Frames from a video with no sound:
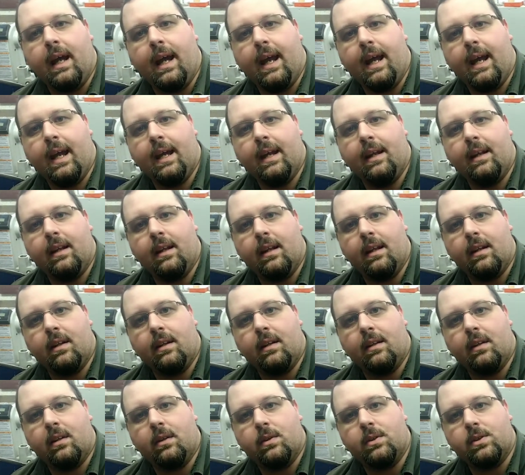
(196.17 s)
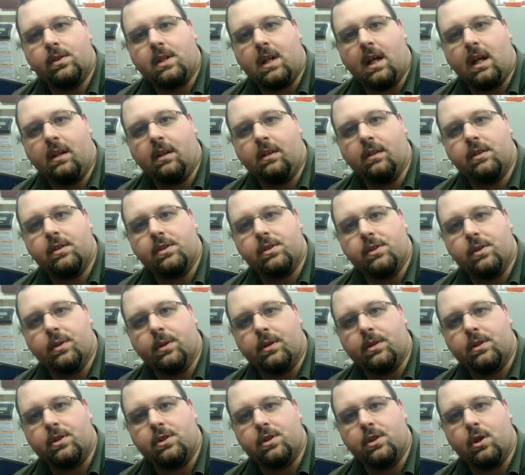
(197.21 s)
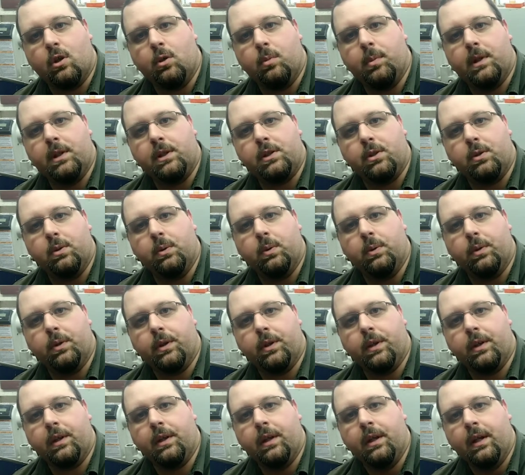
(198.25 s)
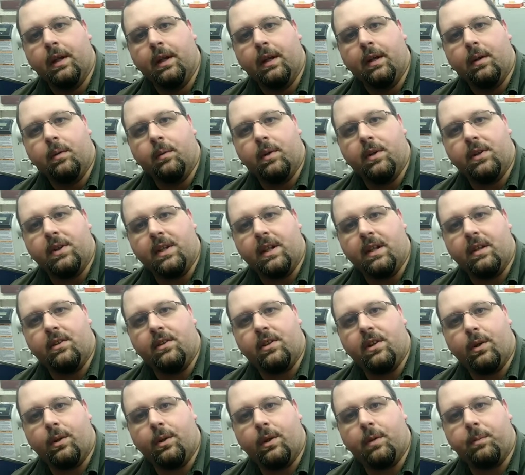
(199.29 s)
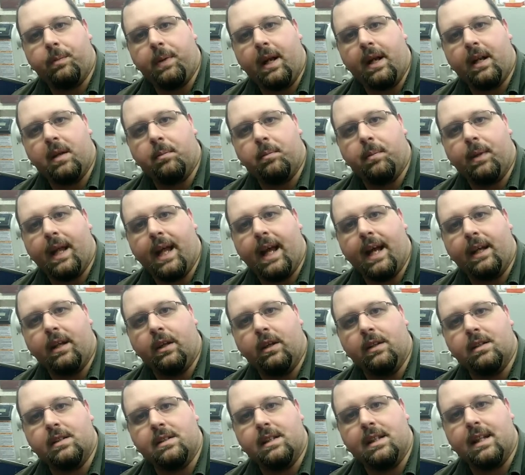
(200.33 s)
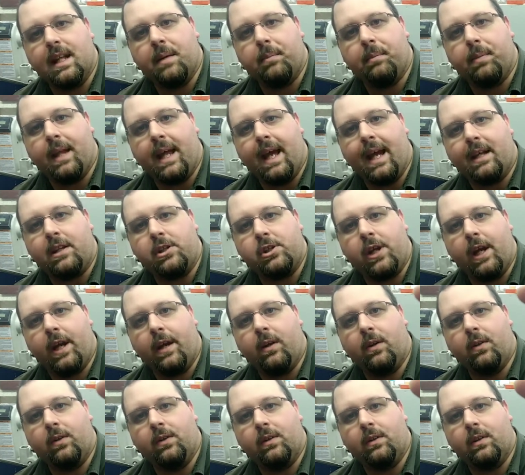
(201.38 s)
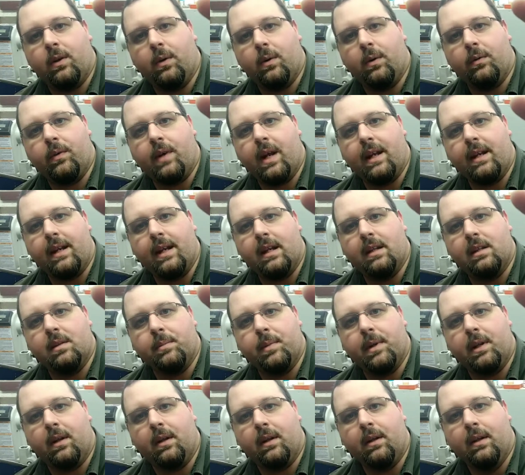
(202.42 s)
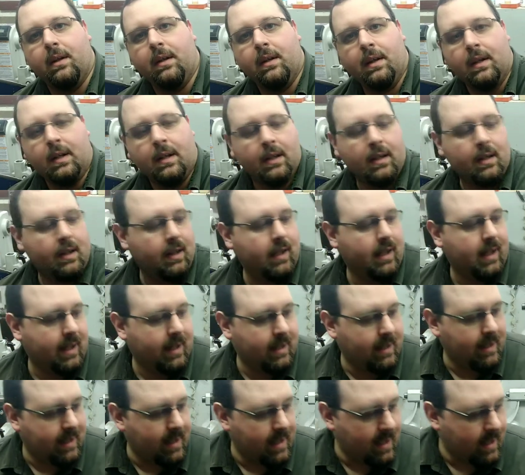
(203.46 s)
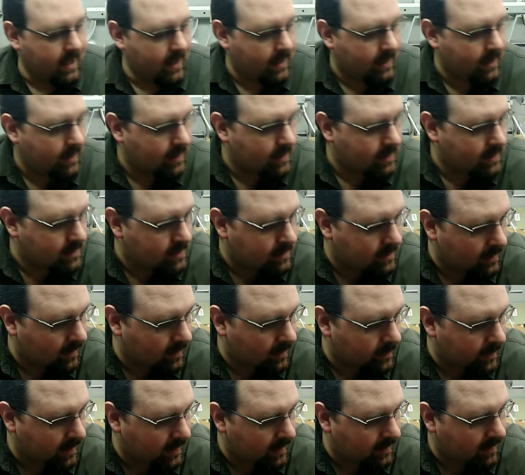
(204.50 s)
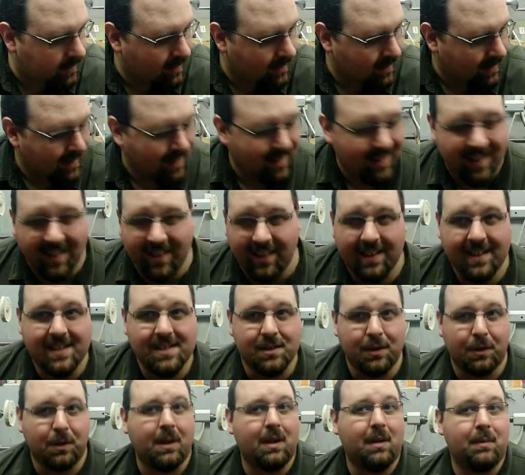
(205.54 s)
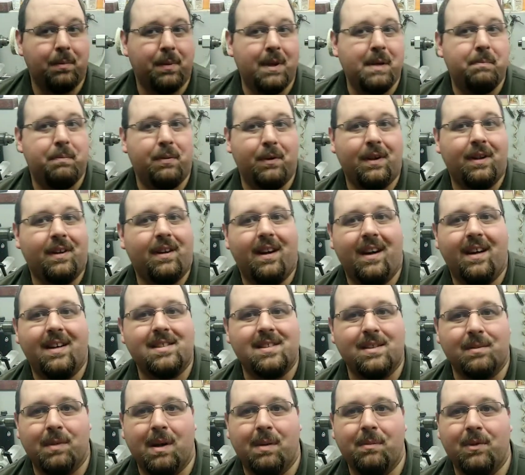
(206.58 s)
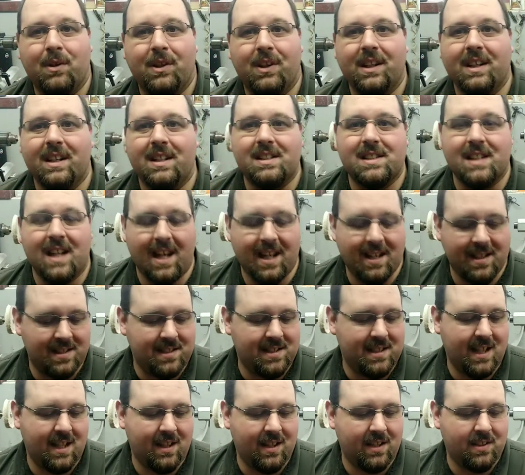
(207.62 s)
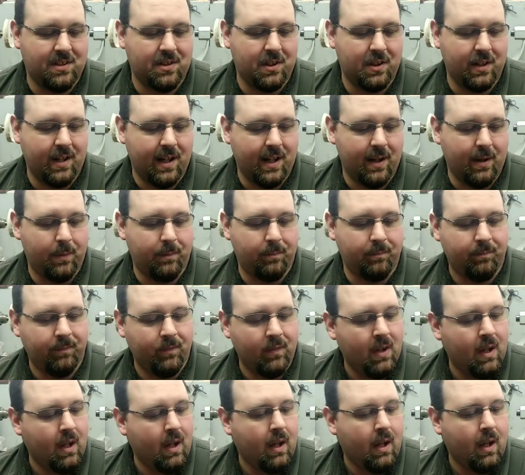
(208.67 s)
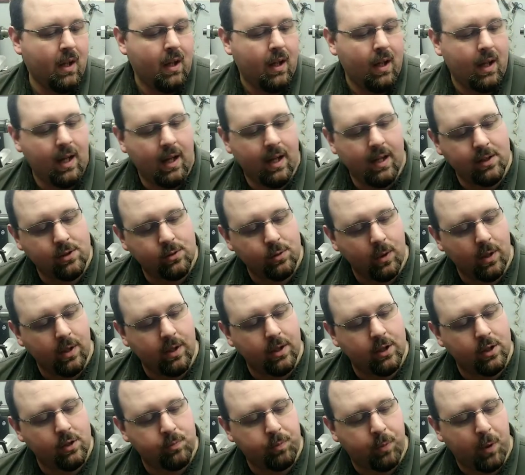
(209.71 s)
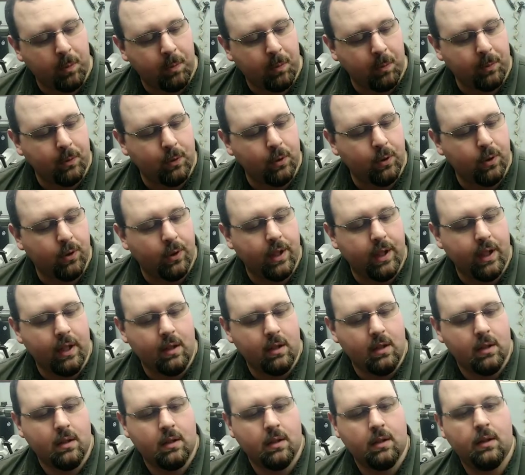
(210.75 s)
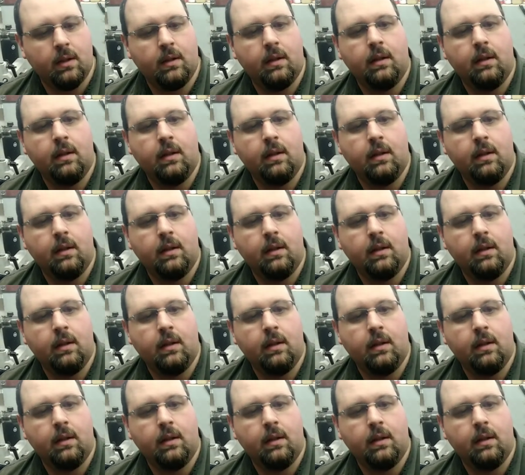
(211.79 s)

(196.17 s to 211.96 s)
And those colors look so much cooler with the interior painted black. You can see that black channel going right down the middle. And uh, it's going to be, these are going to be pretty awesome. I'm really excited to see how they turn out. Uh, this one is purple-blue-green.